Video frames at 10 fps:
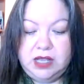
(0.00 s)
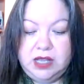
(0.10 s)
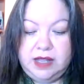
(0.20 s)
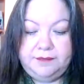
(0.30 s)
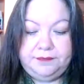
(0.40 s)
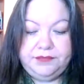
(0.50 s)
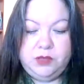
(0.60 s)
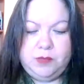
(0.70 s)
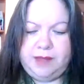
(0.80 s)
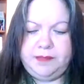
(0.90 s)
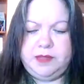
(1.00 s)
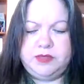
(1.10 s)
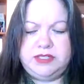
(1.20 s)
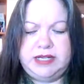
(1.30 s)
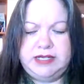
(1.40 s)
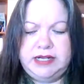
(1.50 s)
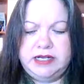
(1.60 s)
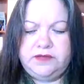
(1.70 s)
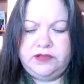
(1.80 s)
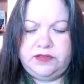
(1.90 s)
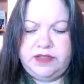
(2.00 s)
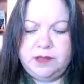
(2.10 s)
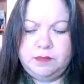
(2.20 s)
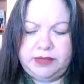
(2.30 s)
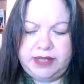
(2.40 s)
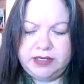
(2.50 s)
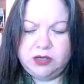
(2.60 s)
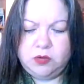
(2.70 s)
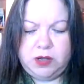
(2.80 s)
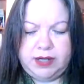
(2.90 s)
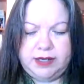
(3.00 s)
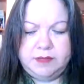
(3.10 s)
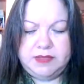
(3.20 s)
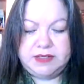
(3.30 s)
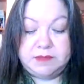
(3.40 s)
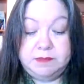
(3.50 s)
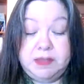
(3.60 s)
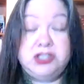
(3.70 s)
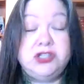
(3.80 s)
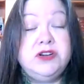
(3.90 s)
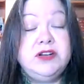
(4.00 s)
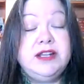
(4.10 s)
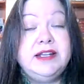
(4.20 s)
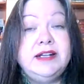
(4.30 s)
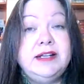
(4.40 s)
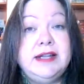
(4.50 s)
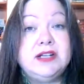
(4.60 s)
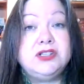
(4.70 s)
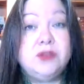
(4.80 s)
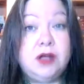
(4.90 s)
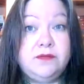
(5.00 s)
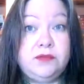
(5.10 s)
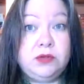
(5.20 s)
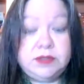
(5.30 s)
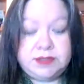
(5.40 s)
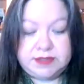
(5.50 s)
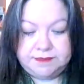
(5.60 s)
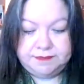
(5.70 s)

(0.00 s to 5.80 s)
You might be a pretendian if you think blood quantum is measured in electron volts.